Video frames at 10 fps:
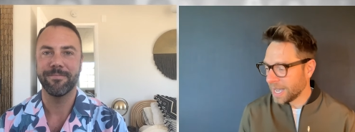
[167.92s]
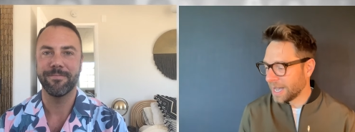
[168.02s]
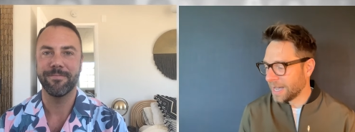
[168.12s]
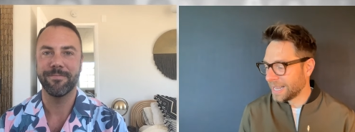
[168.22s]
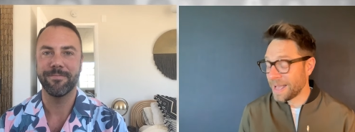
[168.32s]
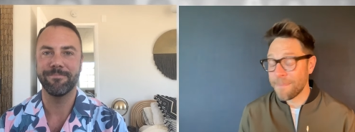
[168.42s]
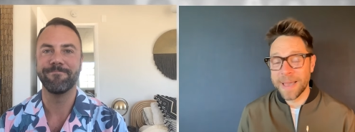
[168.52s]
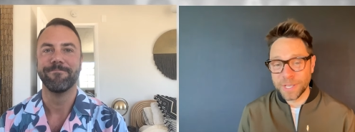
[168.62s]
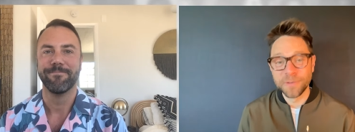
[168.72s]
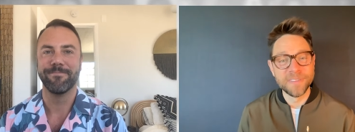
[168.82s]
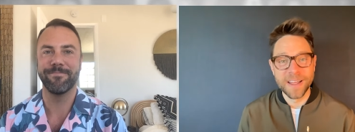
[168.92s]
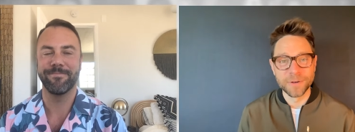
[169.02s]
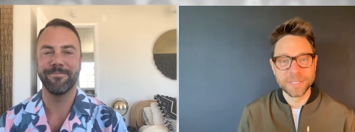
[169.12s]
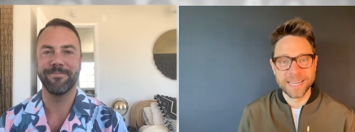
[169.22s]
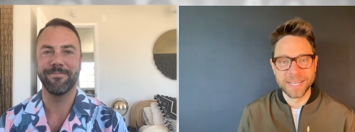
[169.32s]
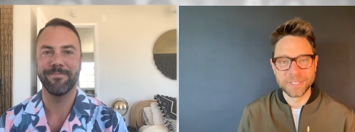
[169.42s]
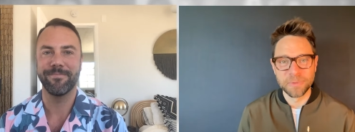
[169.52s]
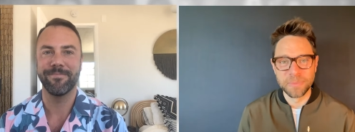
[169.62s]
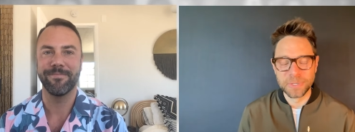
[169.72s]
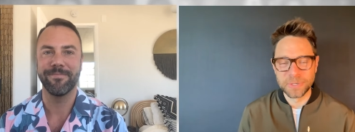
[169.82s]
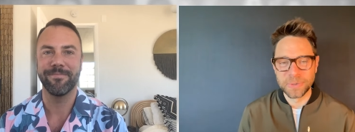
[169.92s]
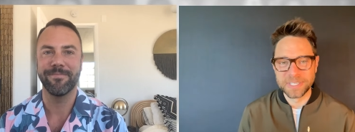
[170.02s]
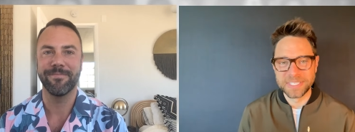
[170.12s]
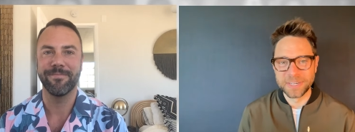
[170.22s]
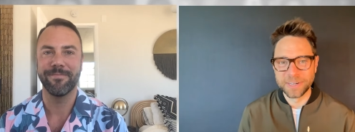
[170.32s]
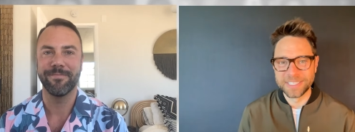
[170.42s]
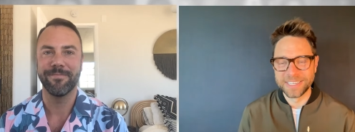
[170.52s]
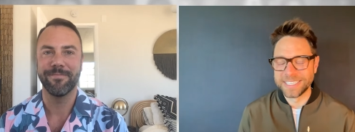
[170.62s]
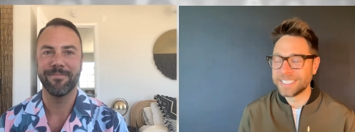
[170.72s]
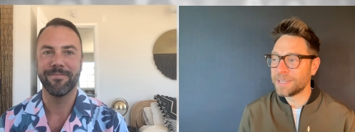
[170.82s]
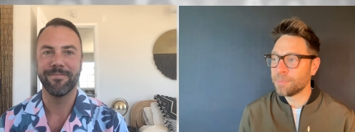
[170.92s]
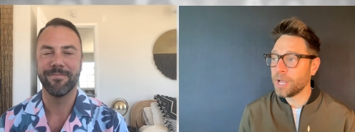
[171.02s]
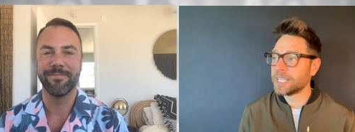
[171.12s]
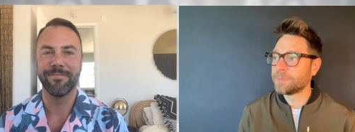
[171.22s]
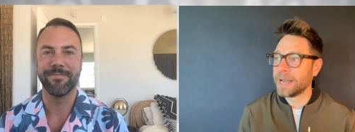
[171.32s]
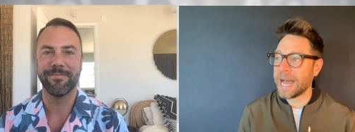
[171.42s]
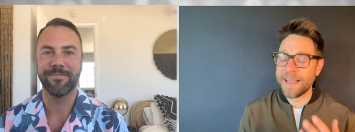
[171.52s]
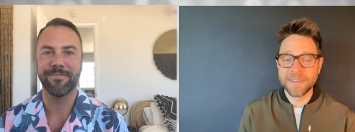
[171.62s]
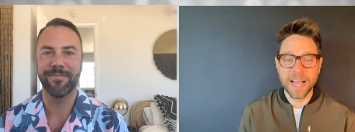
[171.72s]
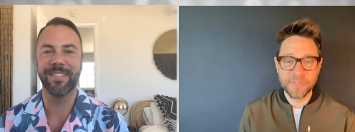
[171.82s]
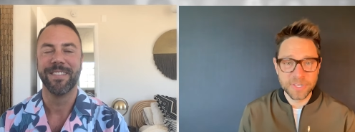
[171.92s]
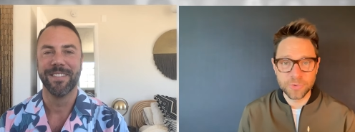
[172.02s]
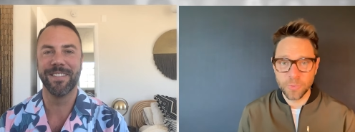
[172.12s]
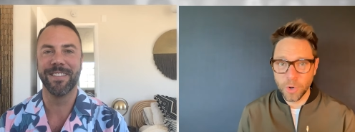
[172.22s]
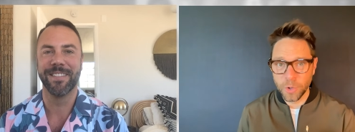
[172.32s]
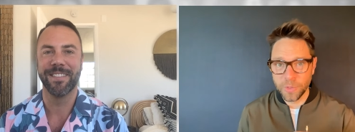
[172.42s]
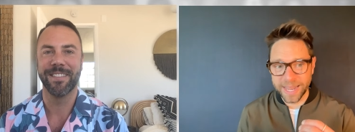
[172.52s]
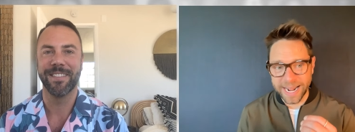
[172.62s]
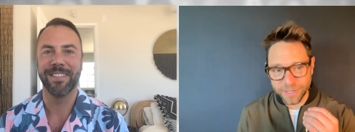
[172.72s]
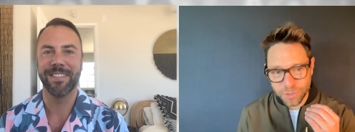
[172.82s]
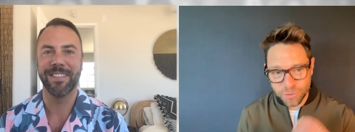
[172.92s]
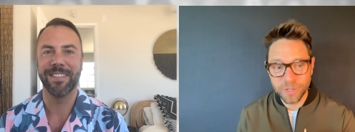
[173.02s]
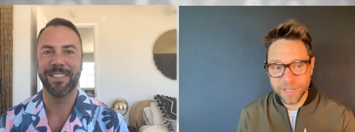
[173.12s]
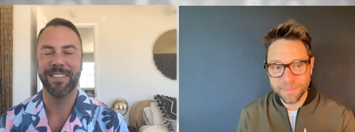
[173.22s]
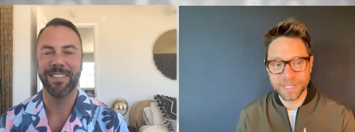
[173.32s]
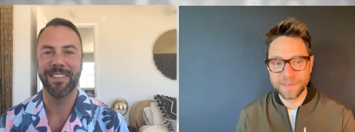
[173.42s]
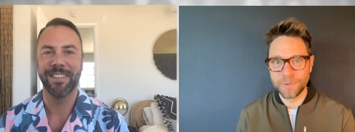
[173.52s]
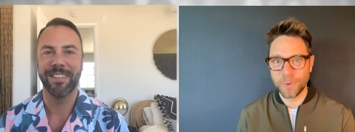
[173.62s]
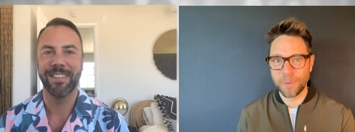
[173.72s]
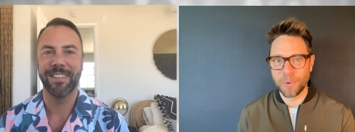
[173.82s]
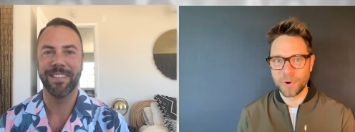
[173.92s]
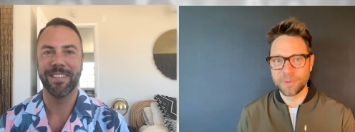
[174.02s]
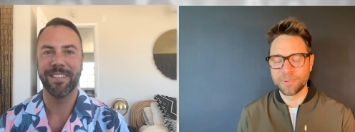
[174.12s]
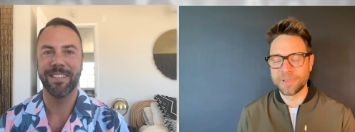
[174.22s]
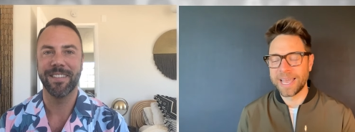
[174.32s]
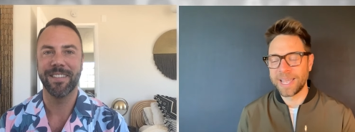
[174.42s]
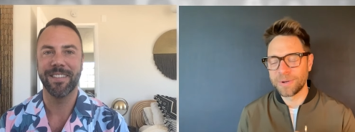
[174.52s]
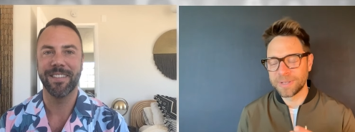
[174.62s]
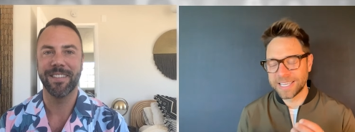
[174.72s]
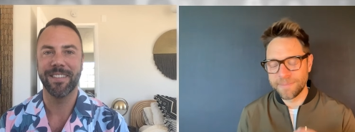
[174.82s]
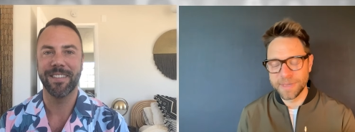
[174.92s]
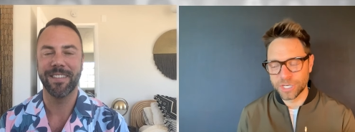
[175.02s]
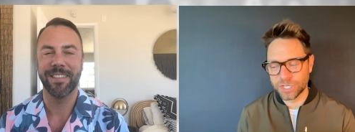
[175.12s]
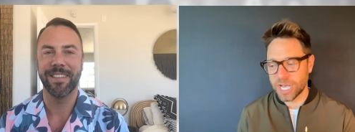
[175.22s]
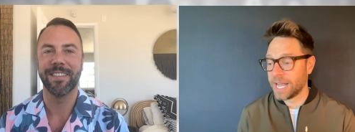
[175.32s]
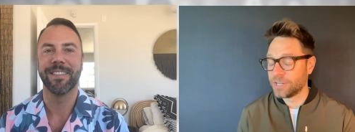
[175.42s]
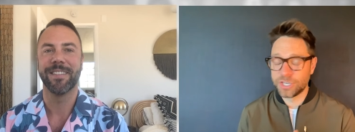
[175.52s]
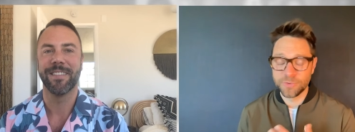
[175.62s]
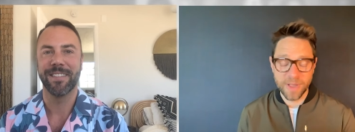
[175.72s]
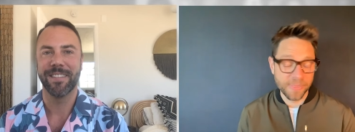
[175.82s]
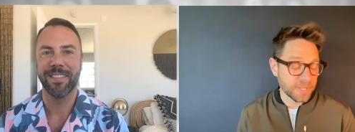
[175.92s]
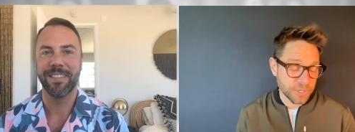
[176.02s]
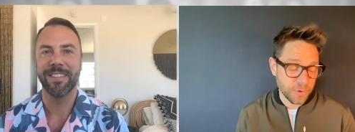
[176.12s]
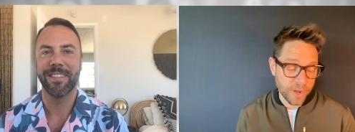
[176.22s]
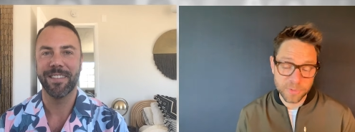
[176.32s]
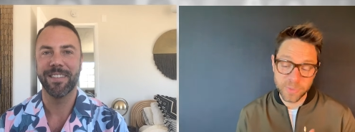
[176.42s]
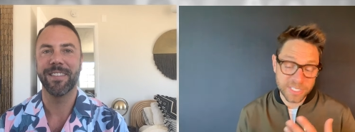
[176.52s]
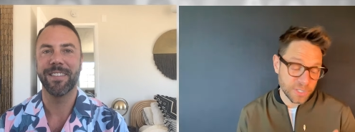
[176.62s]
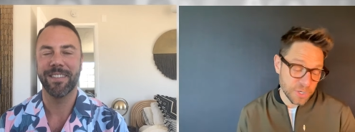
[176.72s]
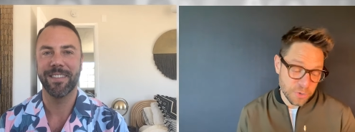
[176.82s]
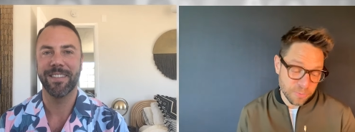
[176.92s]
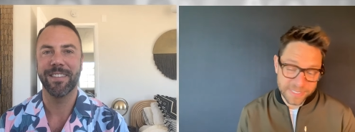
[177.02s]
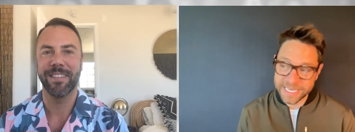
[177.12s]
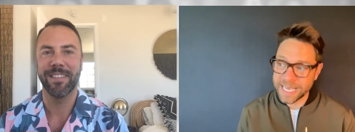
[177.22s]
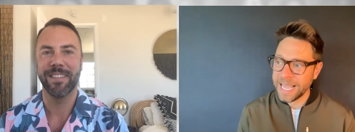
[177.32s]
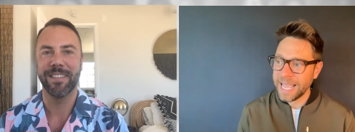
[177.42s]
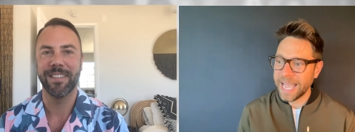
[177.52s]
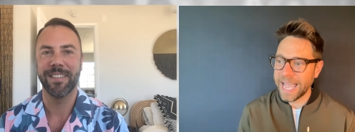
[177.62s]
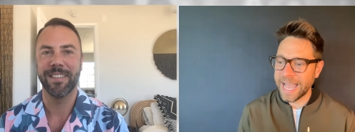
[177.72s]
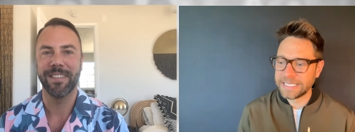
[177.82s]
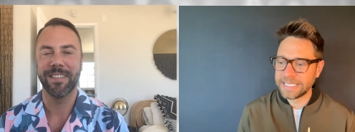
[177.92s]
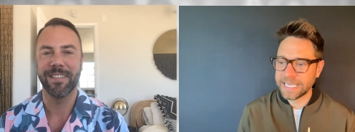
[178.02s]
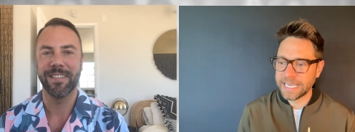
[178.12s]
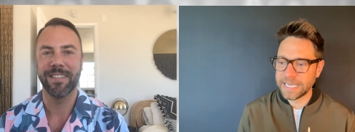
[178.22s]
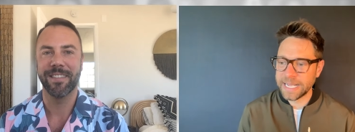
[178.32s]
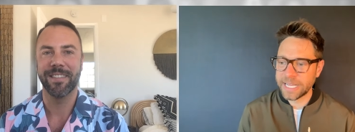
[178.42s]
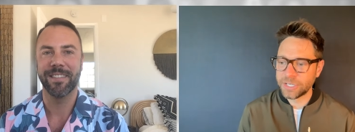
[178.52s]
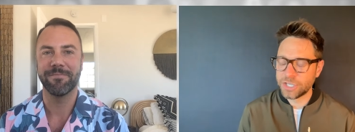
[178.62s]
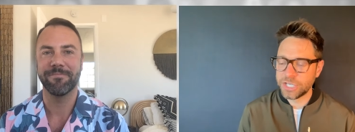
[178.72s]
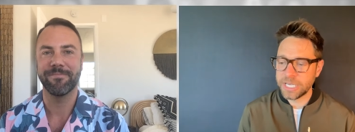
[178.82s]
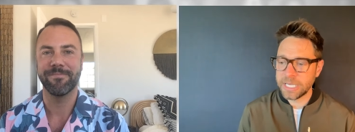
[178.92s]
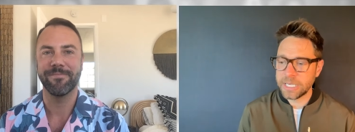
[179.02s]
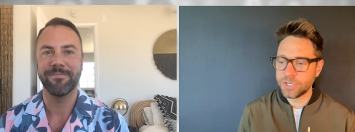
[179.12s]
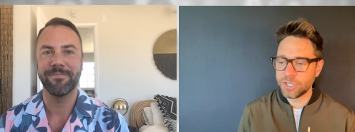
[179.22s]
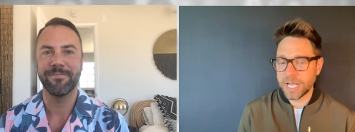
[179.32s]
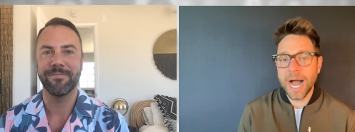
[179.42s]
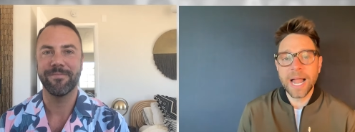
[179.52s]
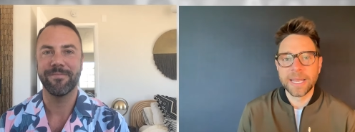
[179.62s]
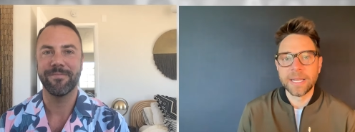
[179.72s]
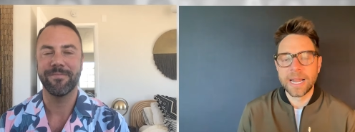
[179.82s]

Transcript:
Speaker 1: Uh, and I bet you've never seen High School Musical, the series on Disney Plus, but I've got this role that I truly believe you were born to play. Give me a shot. She read the script, we zoomed, and uh, and she she got it.